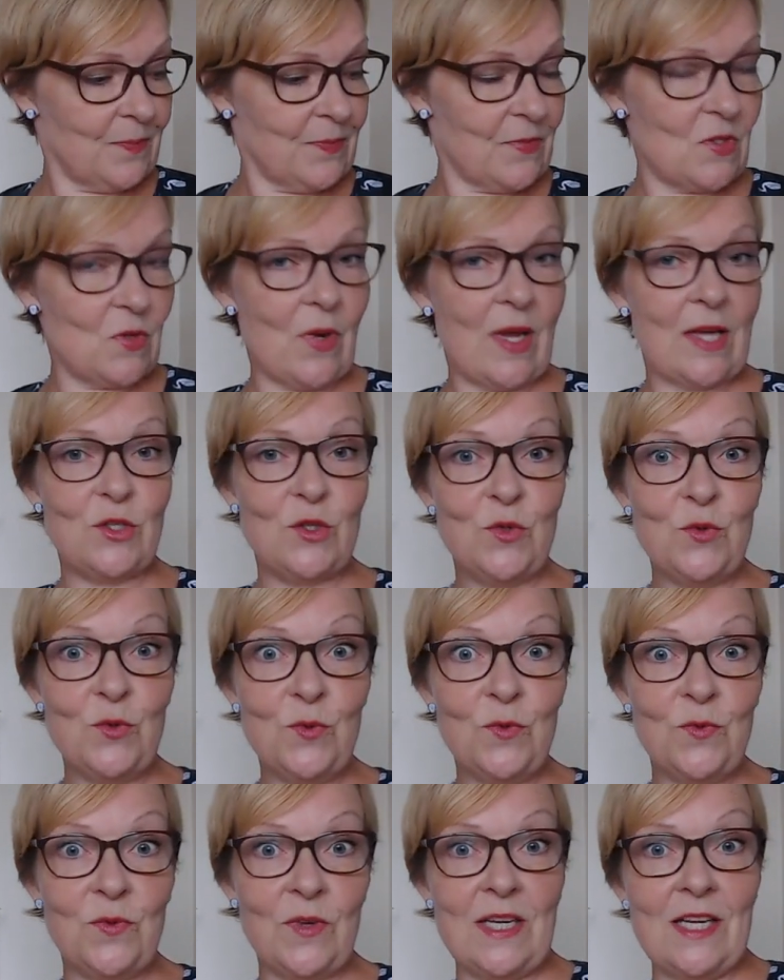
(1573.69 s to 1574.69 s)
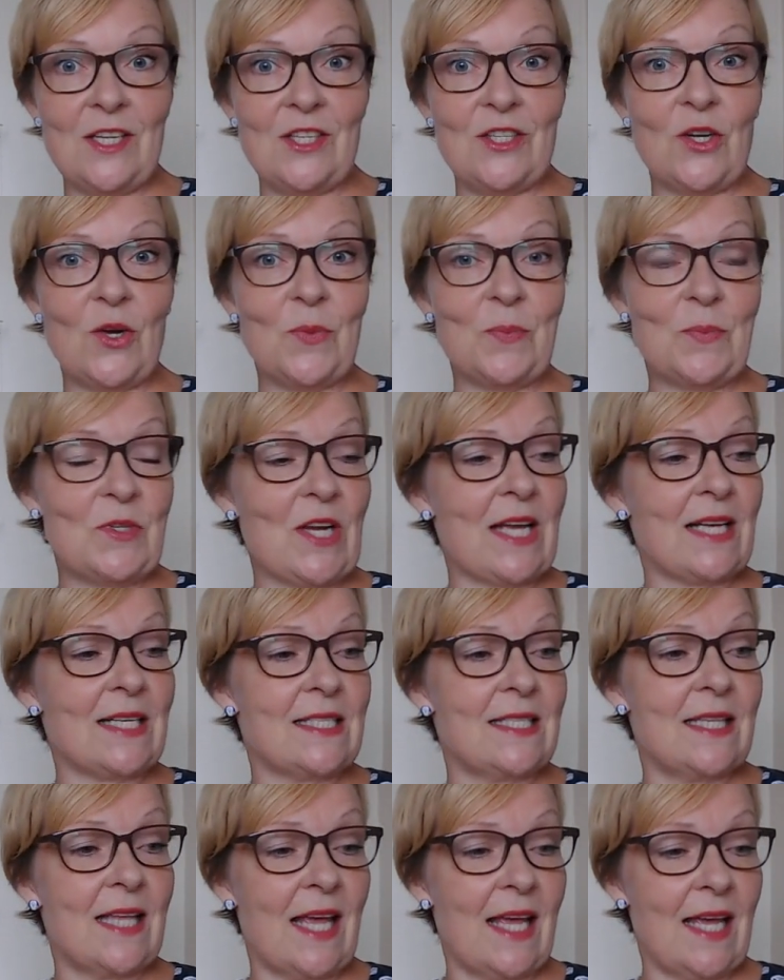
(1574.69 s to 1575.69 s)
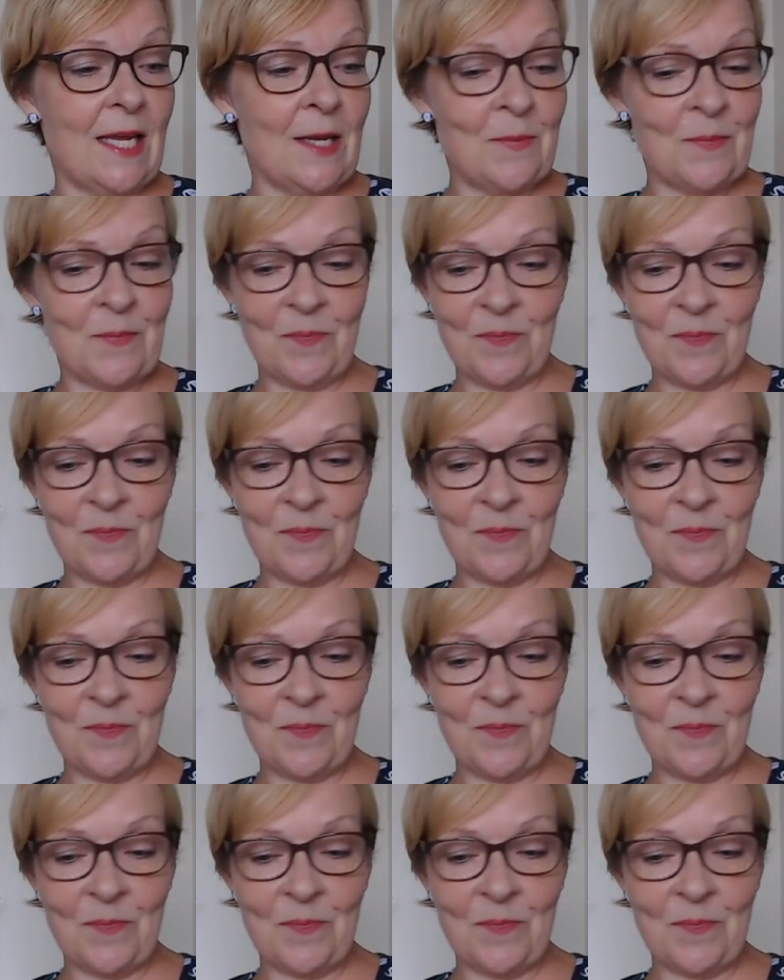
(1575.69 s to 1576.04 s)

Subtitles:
So I had 2 finished objects there,